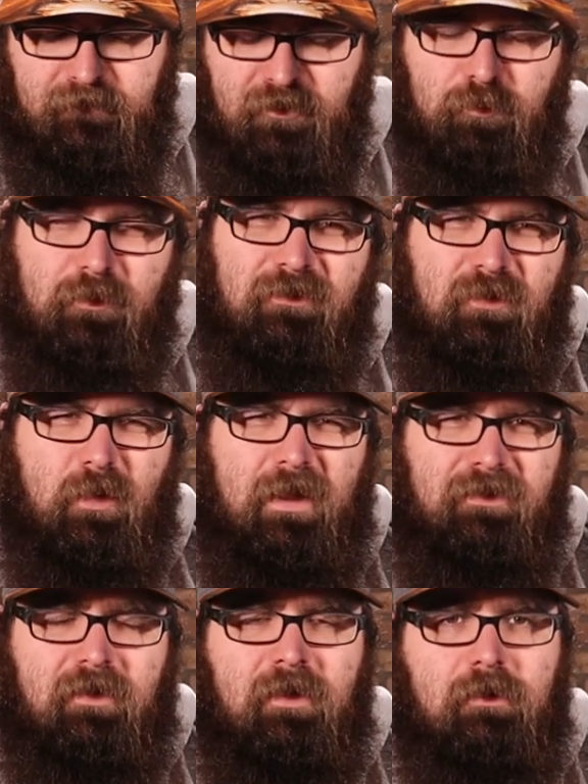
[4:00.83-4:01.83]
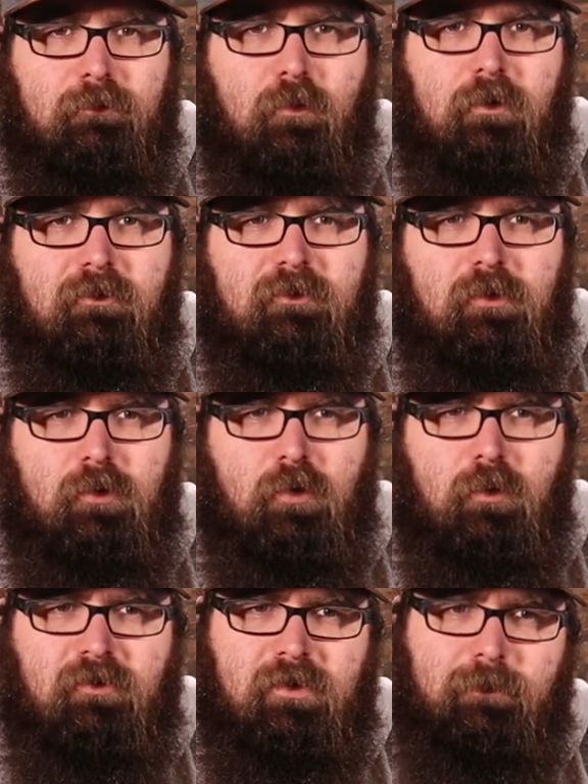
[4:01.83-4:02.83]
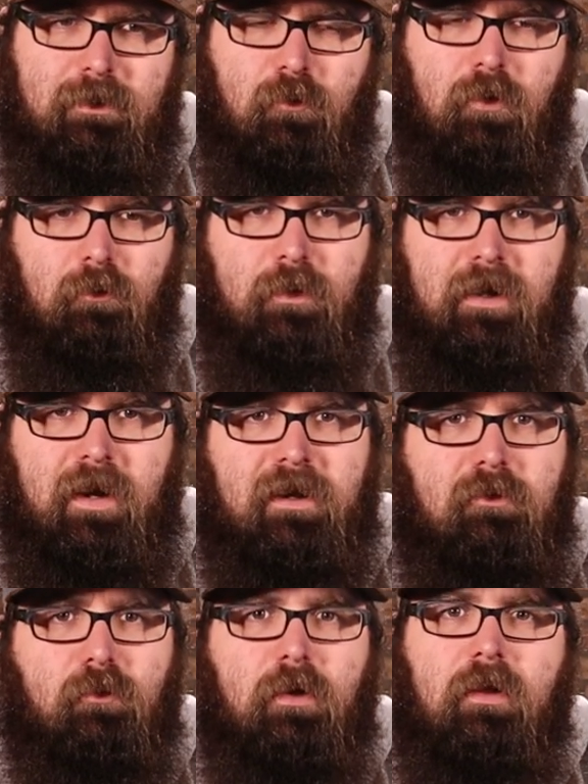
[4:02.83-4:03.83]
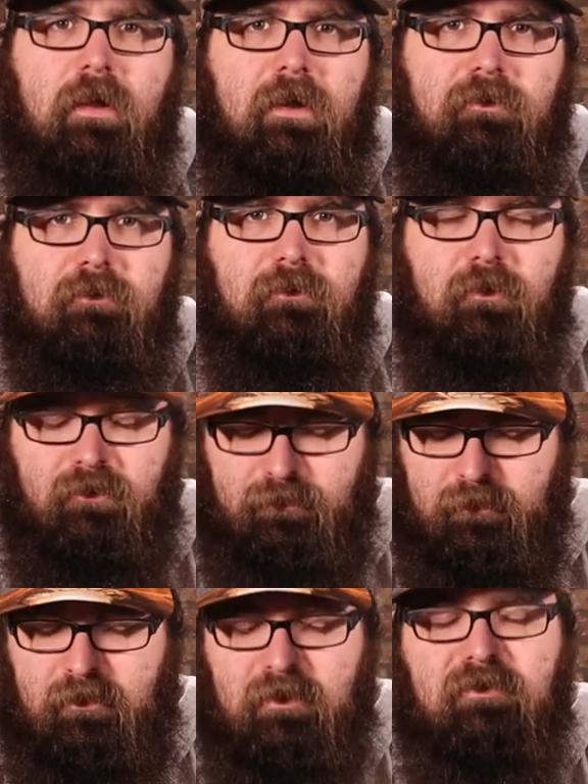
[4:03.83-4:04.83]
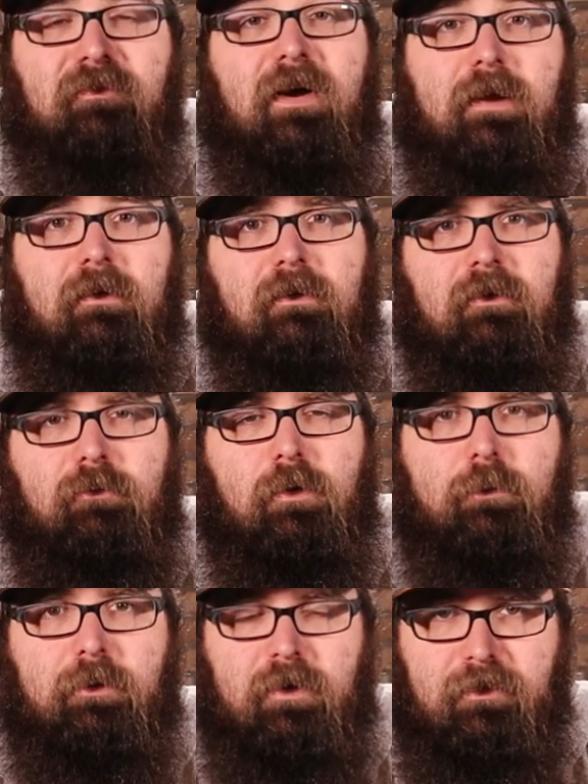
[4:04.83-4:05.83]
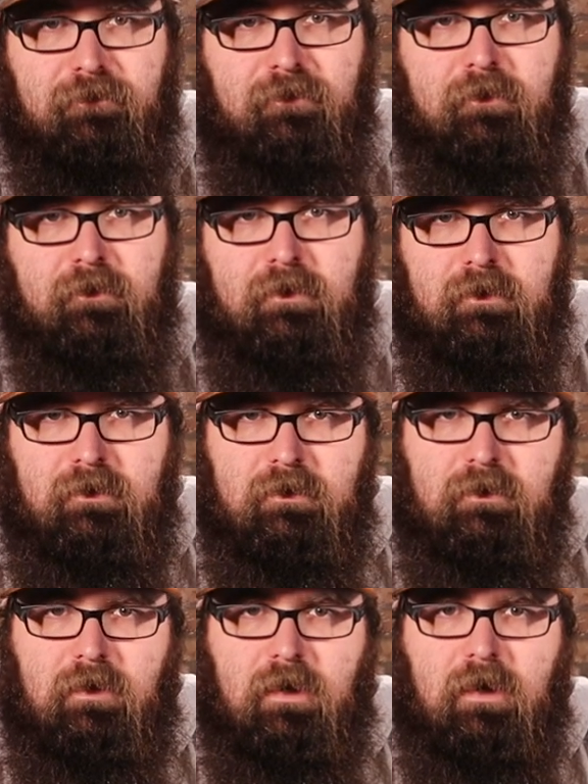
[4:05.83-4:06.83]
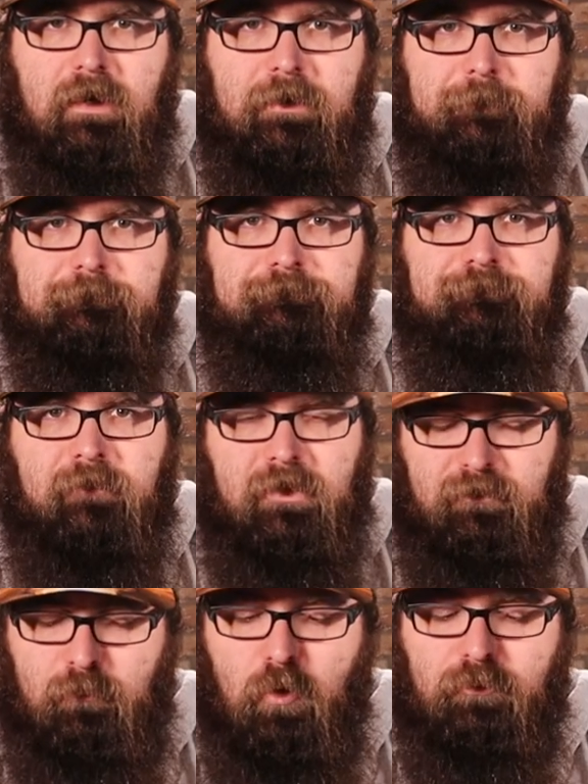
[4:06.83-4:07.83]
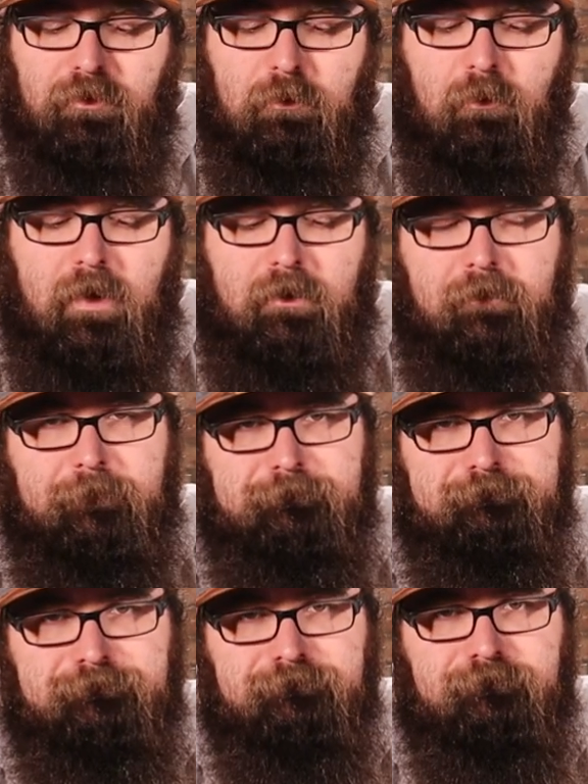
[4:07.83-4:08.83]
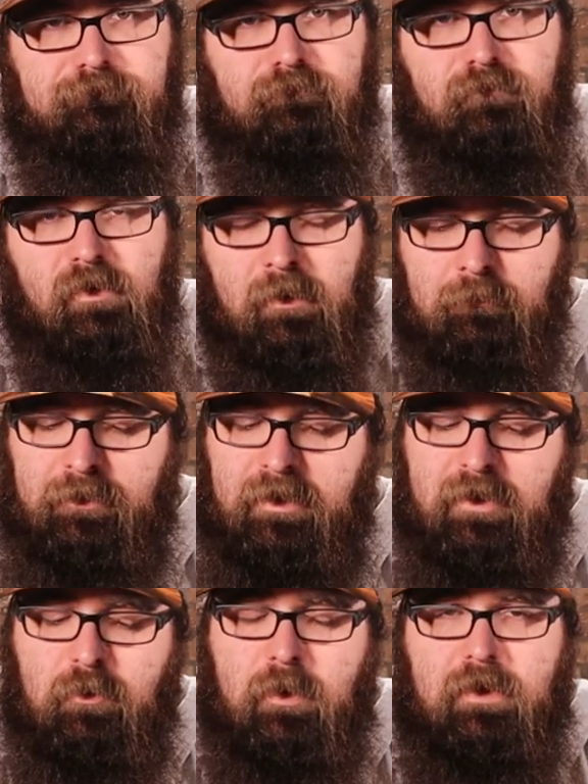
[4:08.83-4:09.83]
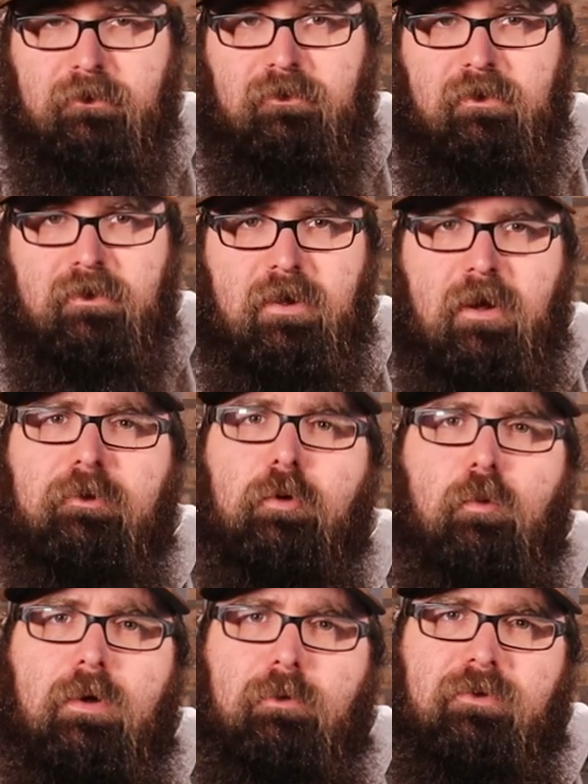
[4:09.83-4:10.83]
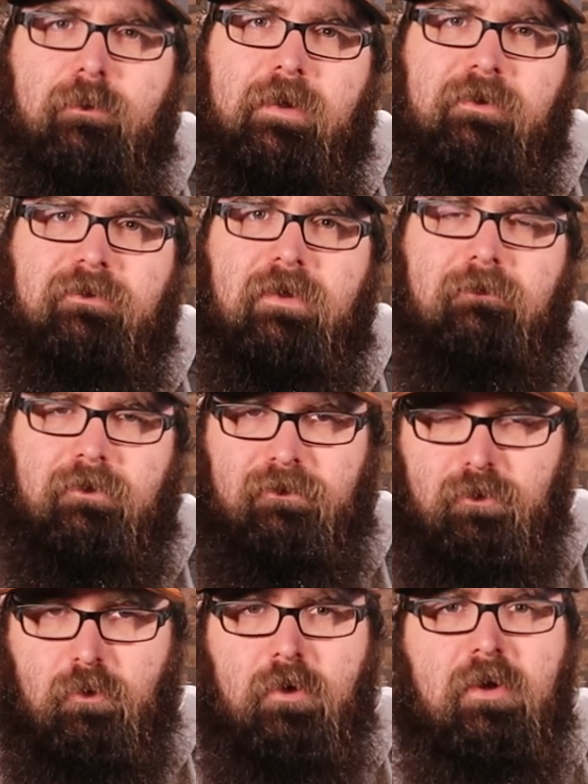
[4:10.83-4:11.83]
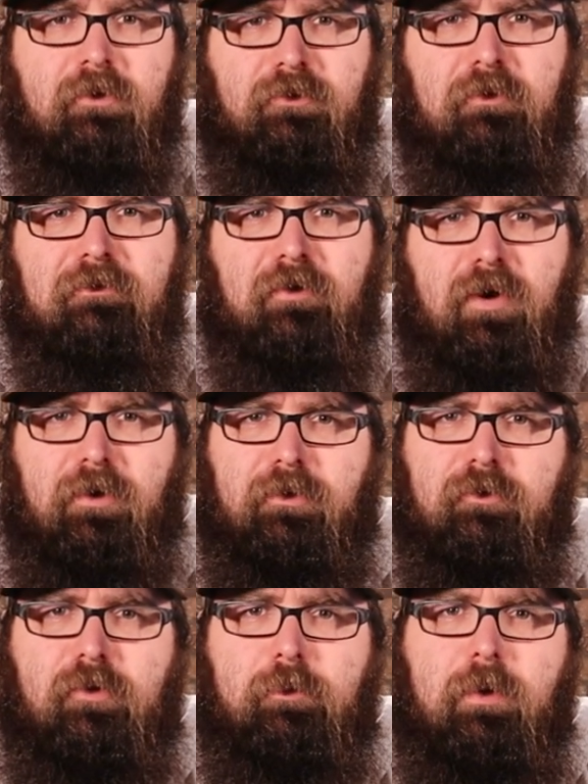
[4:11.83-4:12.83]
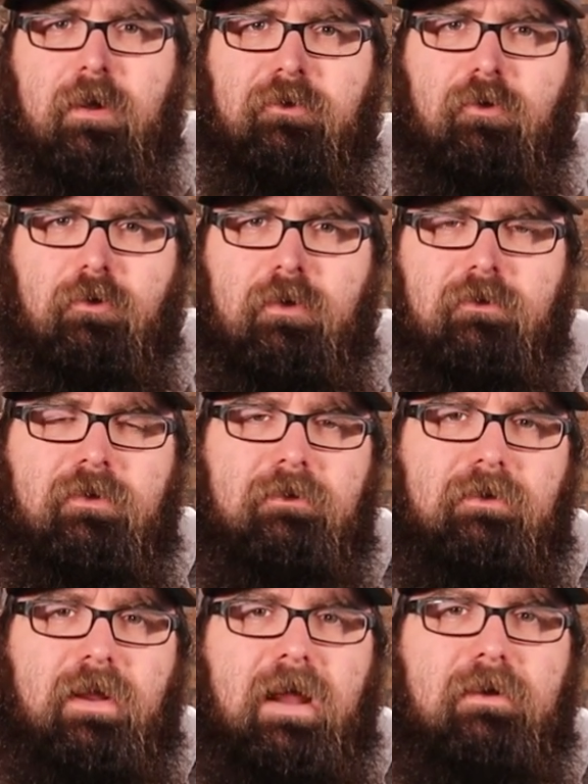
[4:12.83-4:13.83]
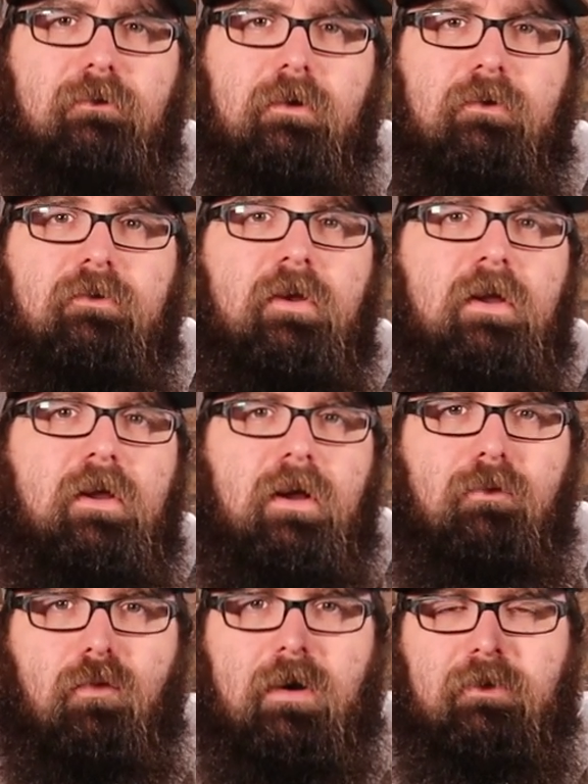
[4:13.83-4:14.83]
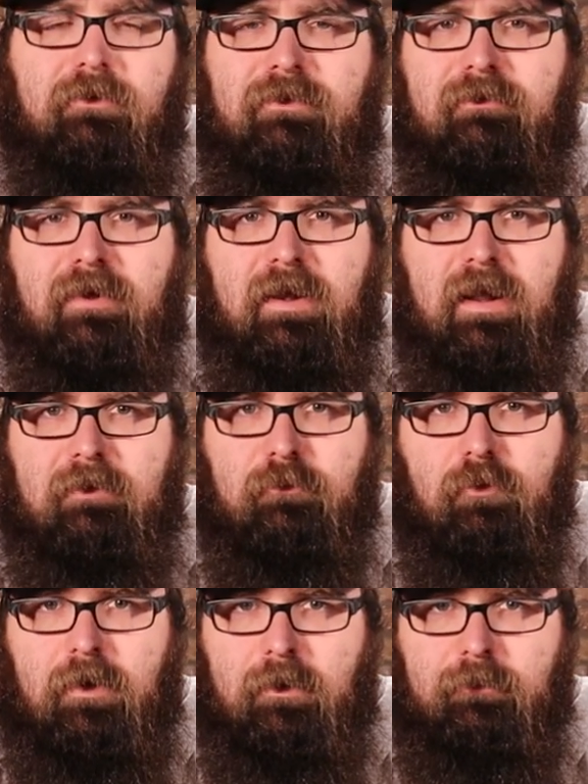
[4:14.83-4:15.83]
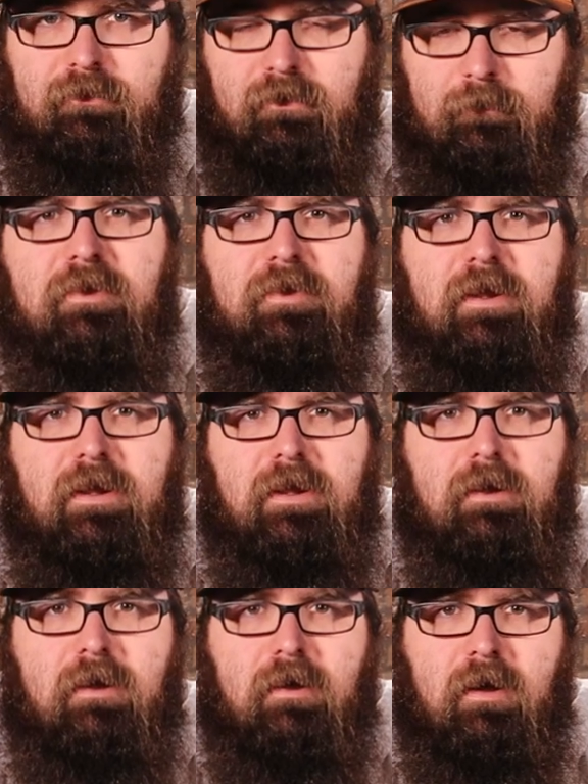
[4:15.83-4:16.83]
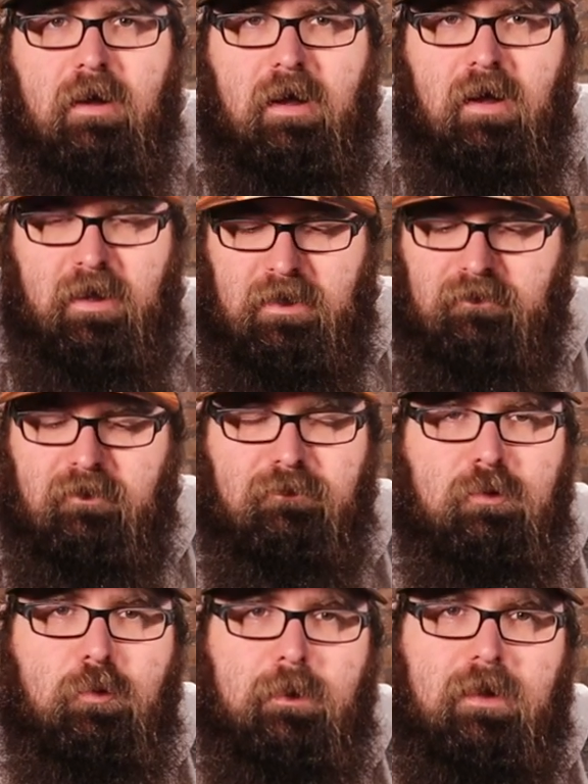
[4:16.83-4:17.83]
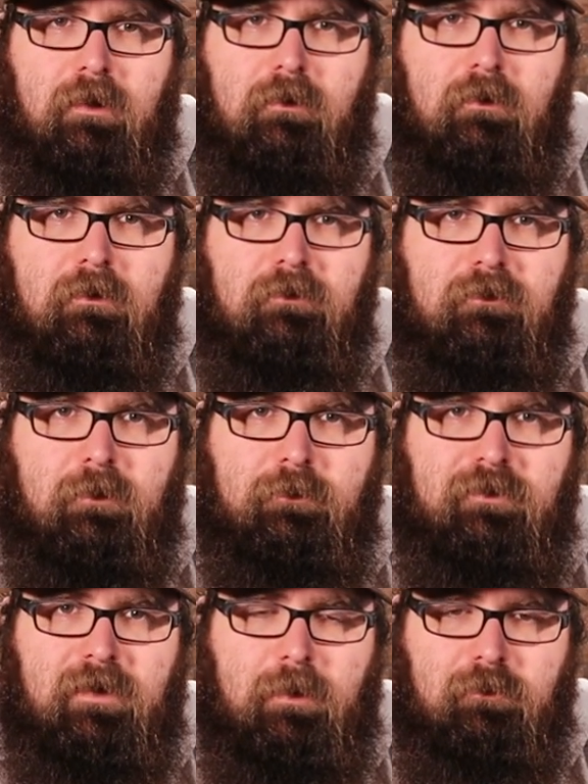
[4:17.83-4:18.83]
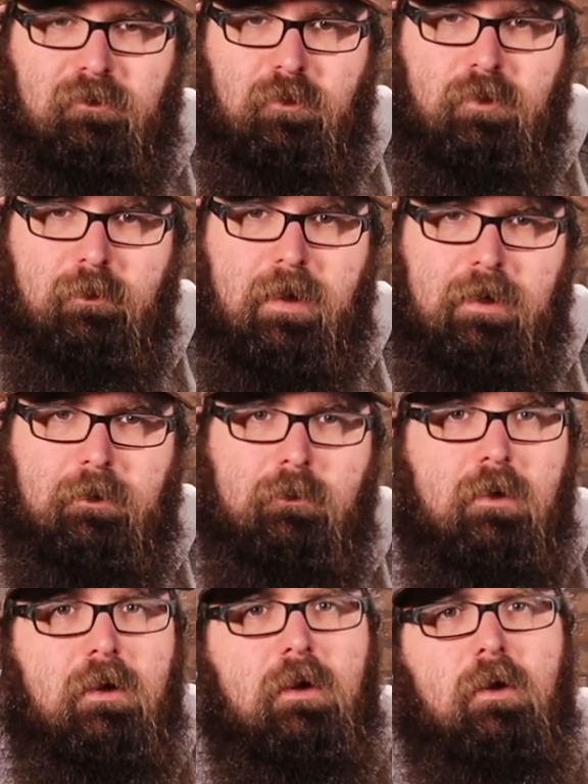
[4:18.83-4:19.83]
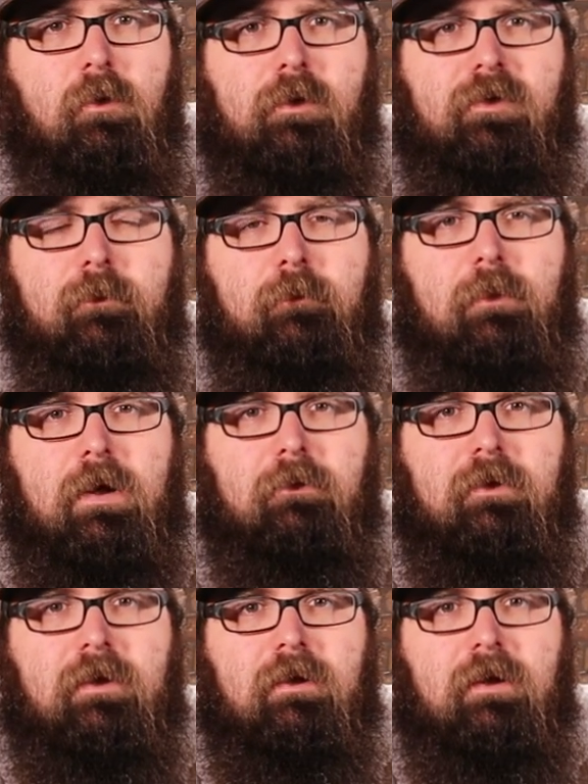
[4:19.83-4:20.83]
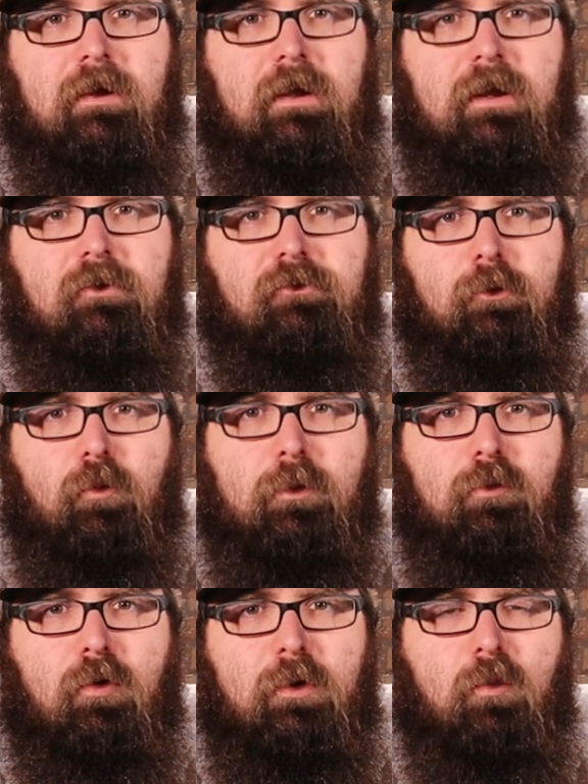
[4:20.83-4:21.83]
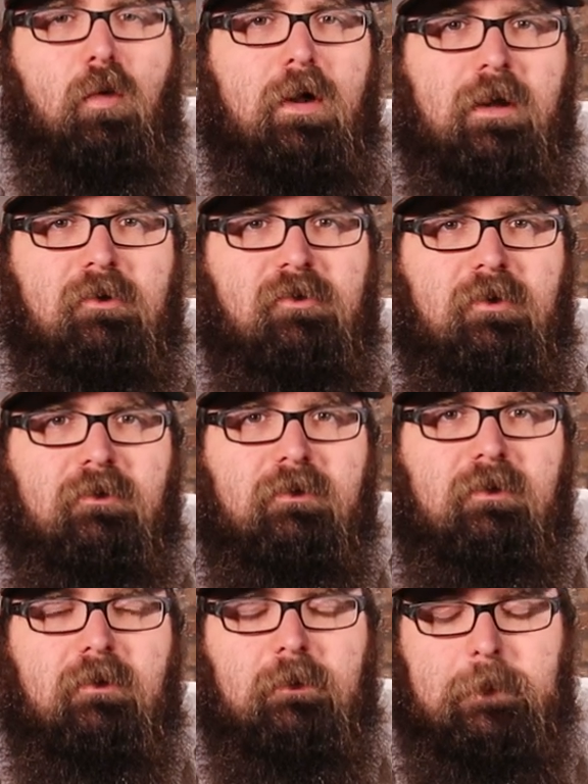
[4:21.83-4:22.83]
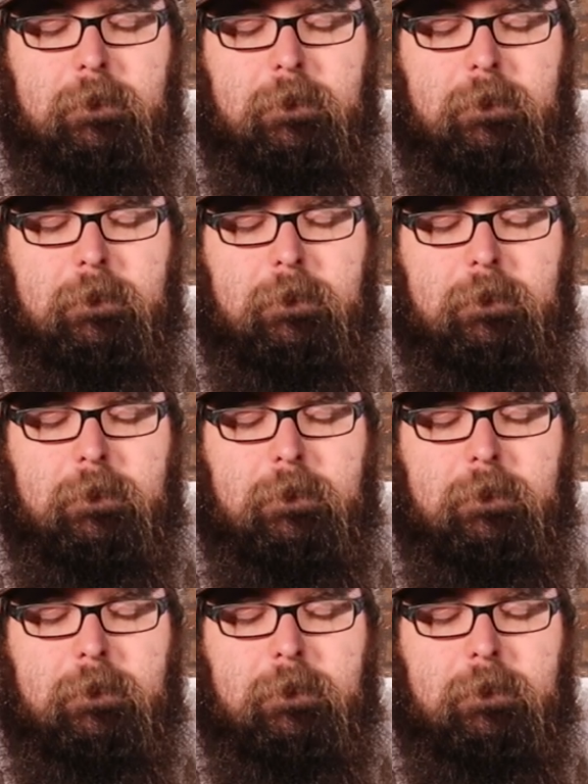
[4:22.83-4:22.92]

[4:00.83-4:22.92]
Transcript: This one still has a hint of orange too. It should be more red. I didn't realize at first, but it's fine. It's ripe enough. Um, it's mostly red. But anyways, the other one was about seven. So so far, the two pods on this have an average of around seven and a half grams. The height, if you will, from stem to the bottom was about an inch or 1.1 inches.